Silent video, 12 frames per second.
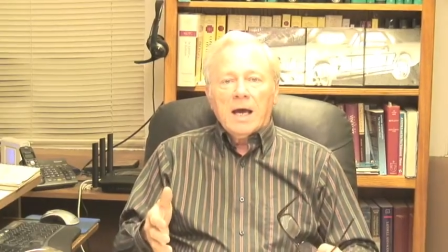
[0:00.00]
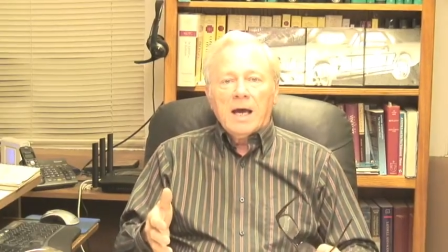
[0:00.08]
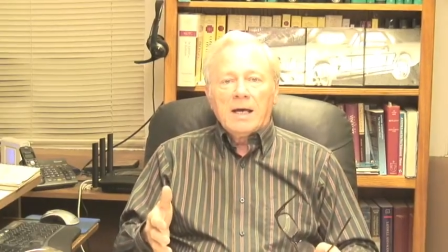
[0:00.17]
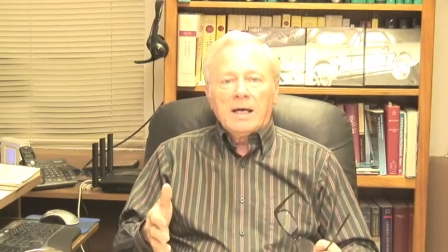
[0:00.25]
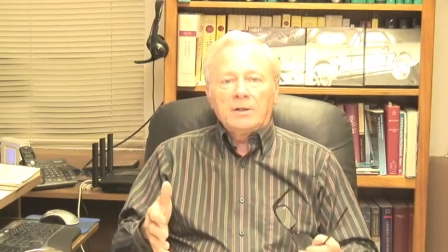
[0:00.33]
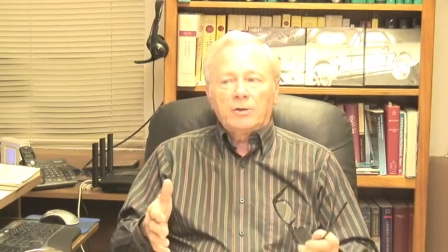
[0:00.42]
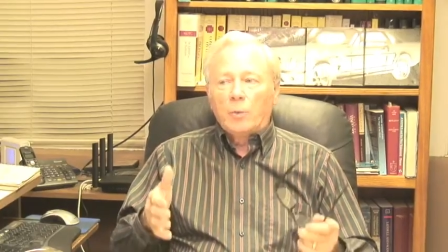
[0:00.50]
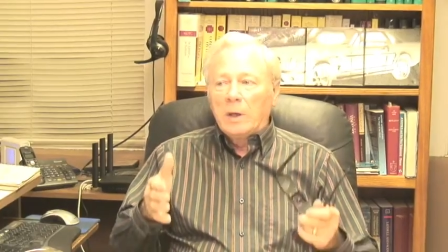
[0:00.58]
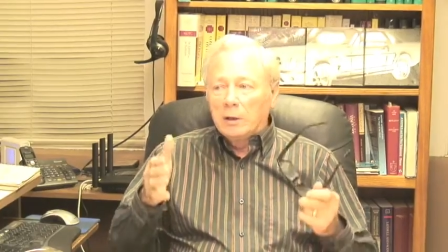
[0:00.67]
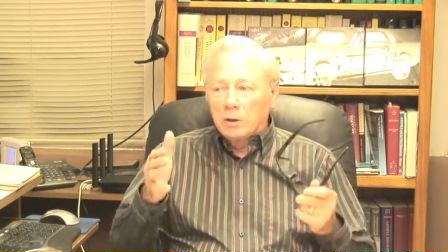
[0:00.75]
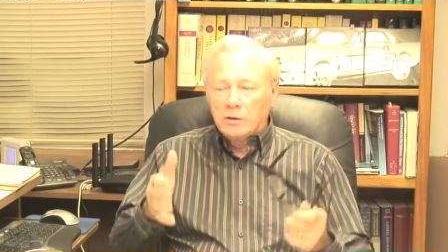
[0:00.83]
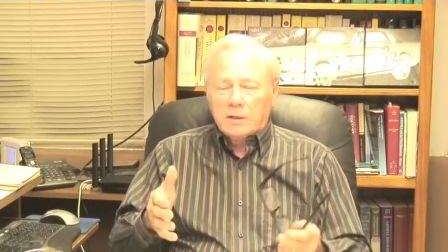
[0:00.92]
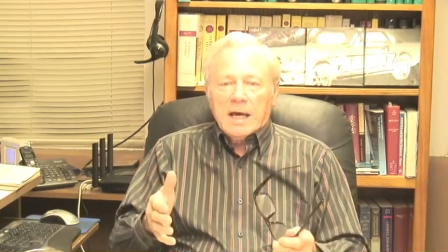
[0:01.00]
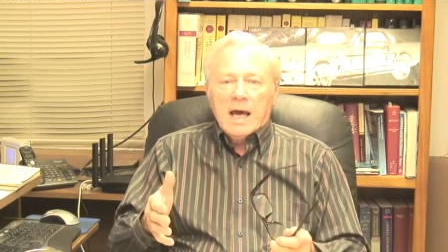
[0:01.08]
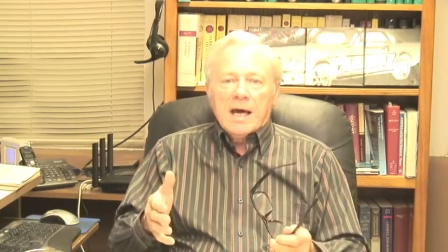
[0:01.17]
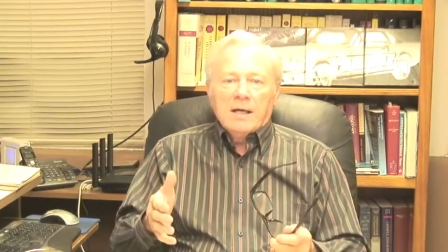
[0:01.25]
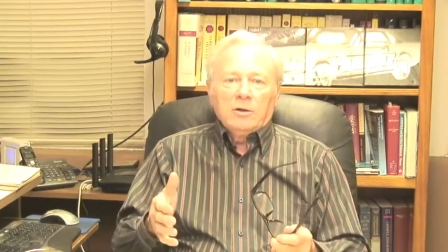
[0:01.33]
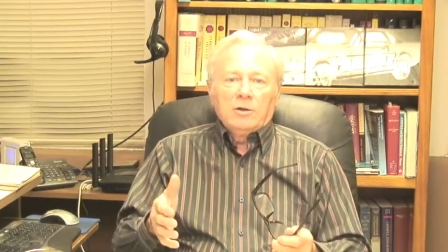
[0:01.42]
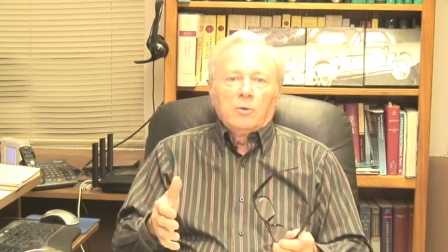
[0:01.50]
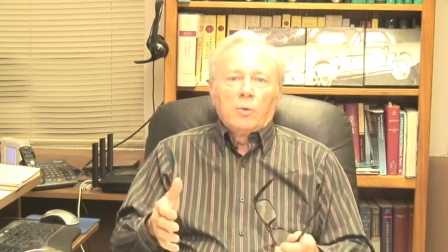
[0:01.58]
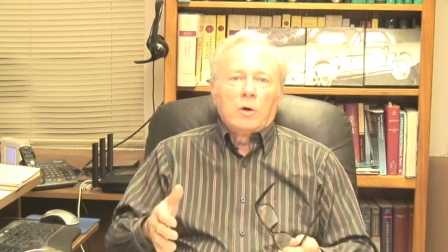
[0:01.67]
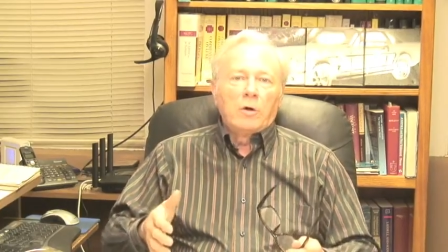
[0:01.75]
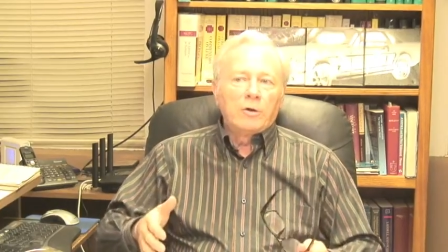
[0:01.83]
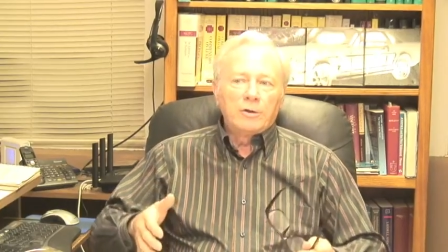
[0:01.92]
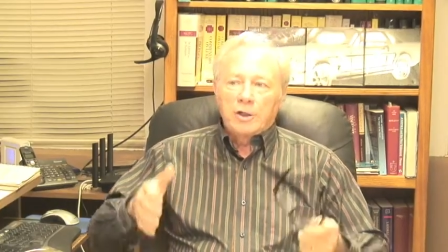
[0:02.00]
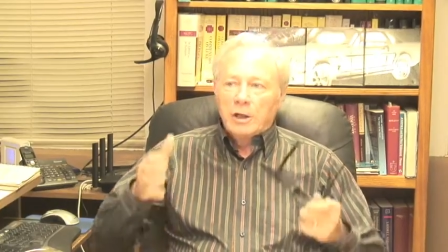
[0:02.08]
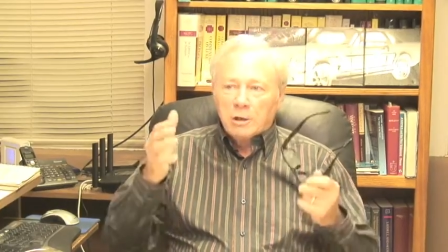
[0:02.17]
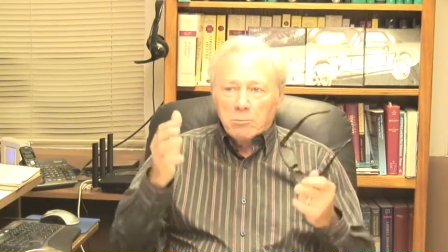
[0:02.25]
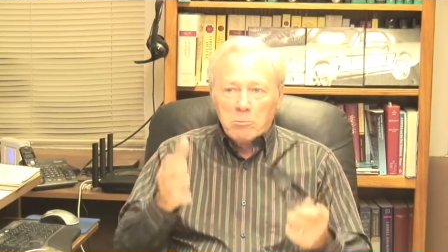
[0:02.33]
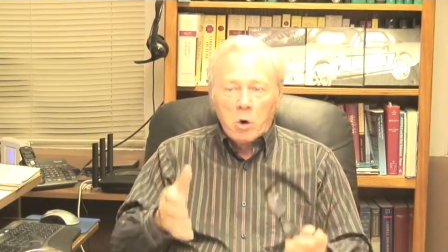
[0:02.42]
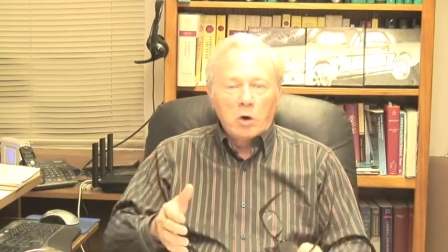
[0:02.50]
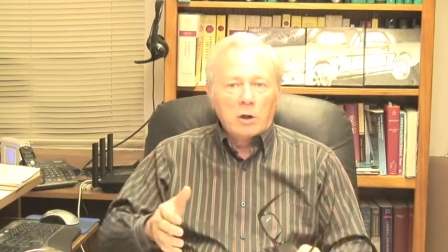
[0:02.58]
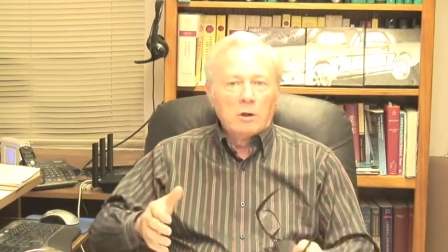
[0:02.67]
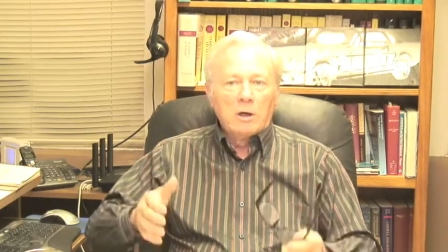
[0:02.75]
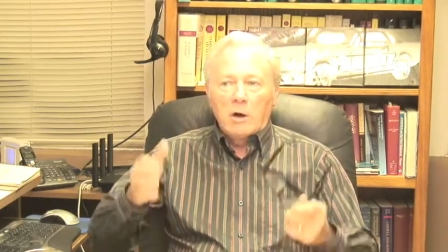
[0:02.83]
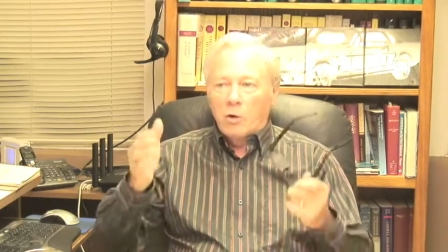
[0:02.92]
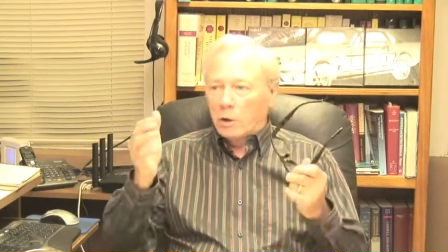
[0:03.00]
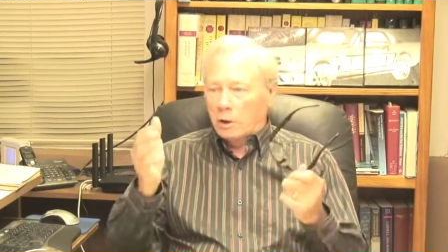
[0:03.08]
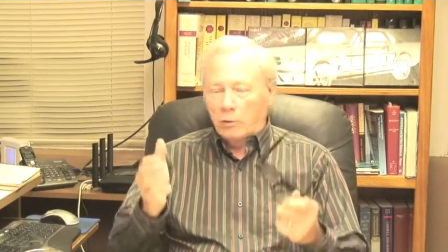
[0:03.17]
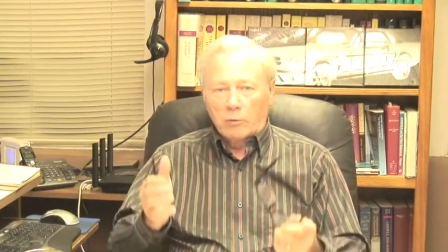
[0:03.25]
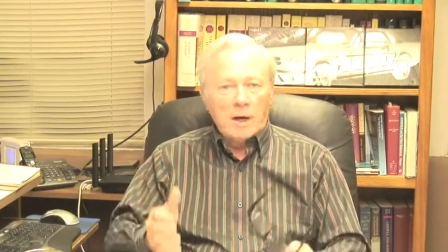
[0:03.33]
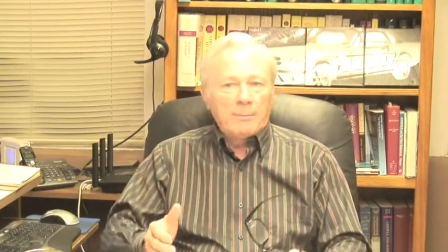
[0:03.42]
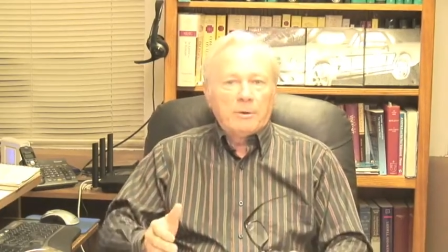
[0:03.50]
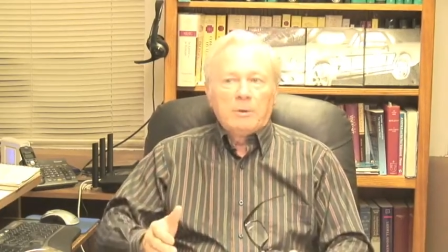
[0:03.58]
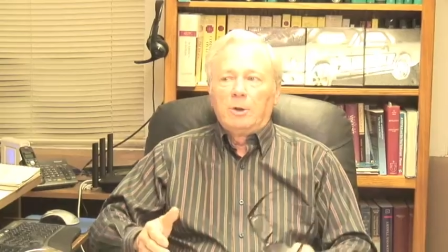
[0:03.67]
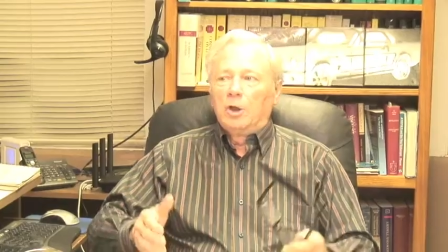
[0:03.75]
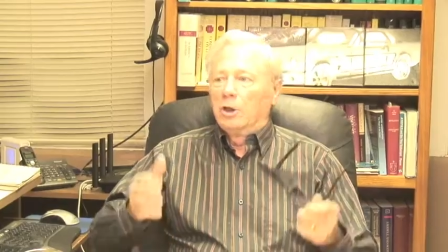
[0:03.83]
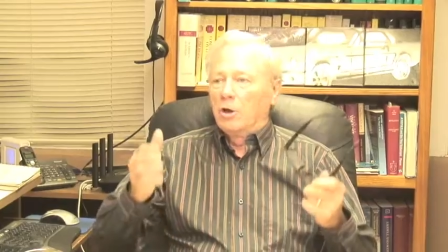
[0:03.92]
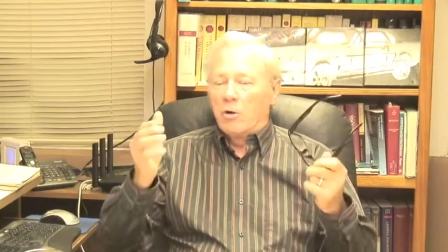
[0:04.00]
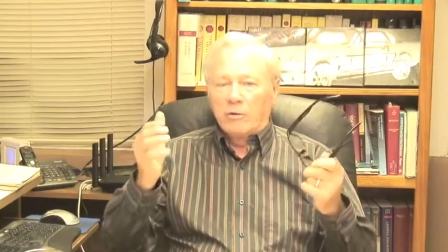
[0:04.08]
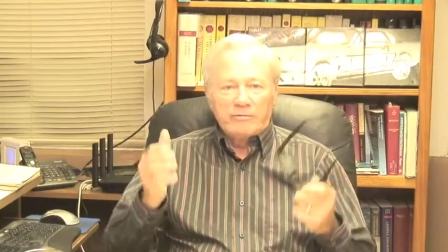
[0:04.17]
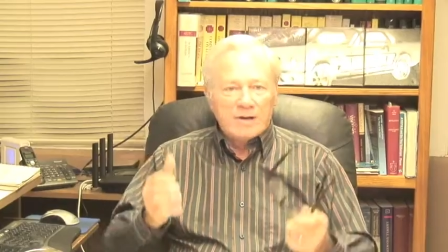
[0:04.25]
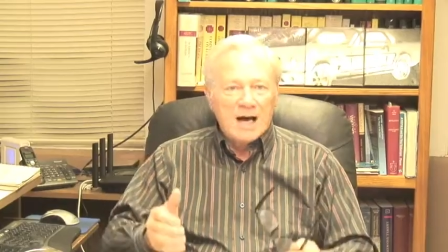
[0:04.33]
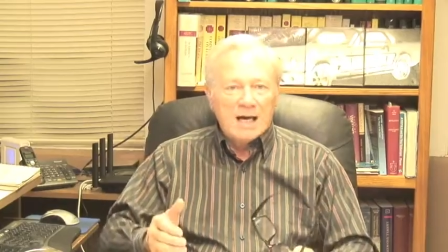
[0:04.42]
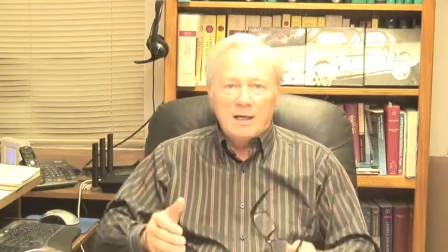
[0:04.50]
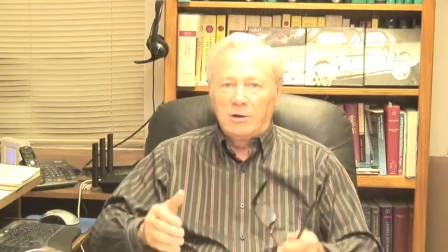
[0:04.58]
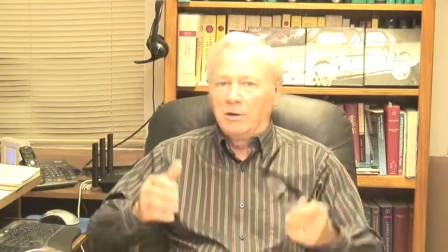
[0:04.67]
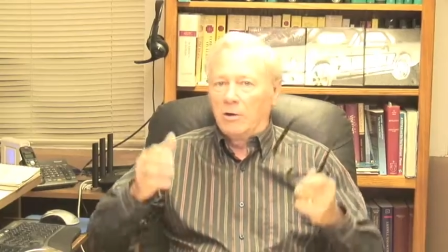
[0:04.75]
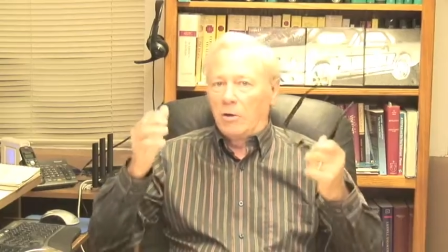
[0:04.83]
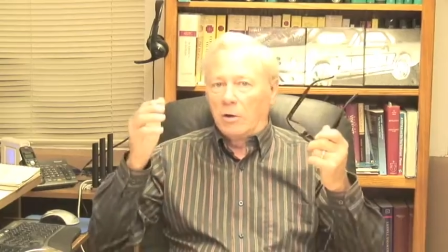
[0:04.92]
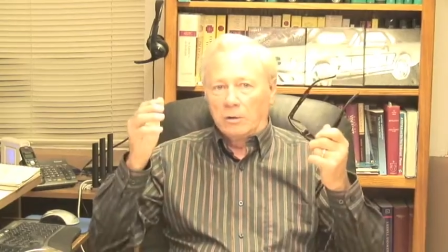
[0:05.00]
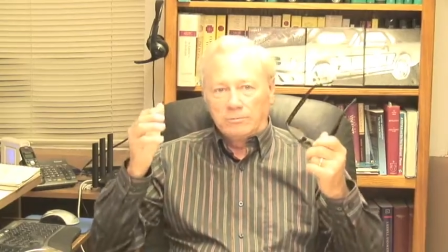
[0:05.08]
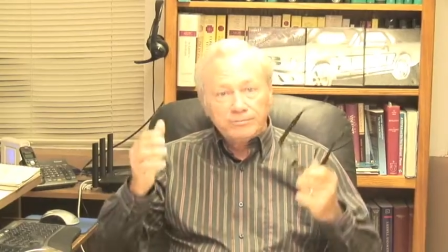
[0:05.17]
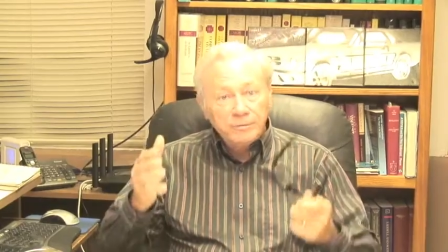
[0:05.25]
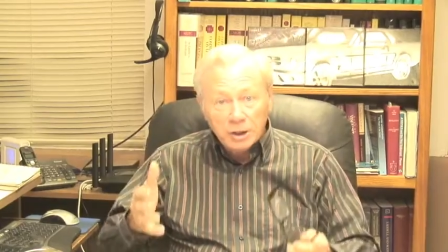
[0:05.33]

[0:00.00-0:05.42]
as we look at the words mortal or corruptible or vile or,